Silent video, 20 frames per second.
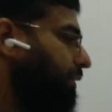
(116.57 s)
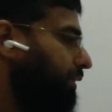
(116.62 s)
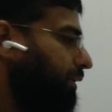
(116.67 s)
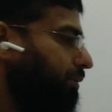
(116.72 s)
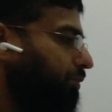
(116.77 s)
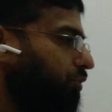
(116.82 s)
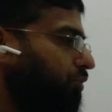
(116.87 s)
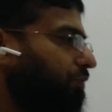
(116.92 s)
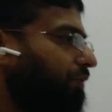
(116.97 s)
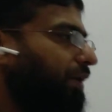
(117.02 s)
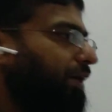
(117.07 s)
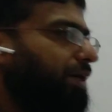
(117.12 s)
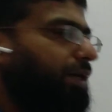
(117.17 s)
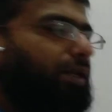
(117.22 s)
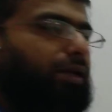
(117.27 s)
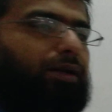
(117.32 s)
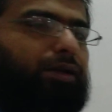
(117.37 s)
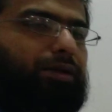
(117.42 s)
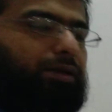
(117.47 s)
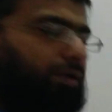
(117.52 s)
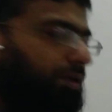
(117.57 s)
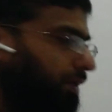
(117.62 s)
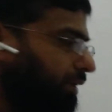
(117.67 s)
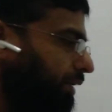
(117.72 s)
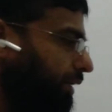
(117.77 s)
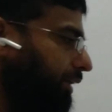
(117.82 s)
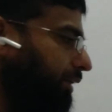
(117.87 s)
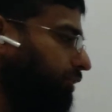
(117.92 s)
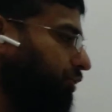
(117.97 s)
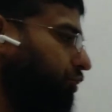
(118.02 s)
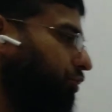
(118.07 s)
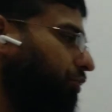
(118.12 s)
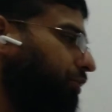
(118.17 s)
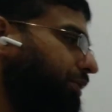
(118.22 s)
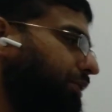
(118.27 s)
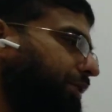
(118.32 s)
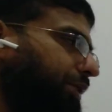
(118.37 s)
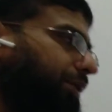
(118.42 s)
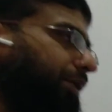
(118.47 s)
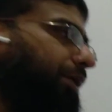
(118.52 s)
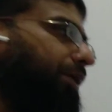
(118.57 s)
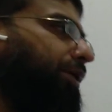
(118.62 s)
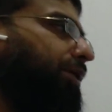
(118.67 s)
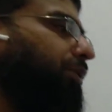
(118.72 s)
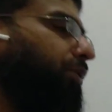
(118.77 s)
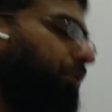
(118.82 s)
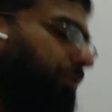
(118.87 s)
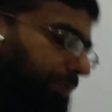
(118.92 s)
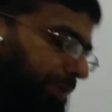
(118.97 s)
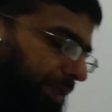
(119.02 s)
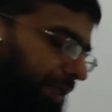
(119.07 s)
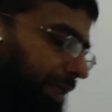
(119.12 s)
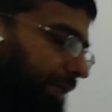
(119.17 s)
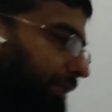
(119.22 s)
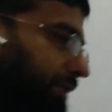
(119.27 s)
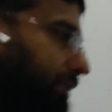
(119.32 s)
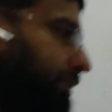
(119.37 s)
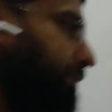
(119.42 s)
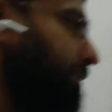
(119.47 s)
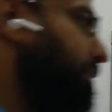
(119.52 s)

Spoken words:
Remove RL and short circuit open ends.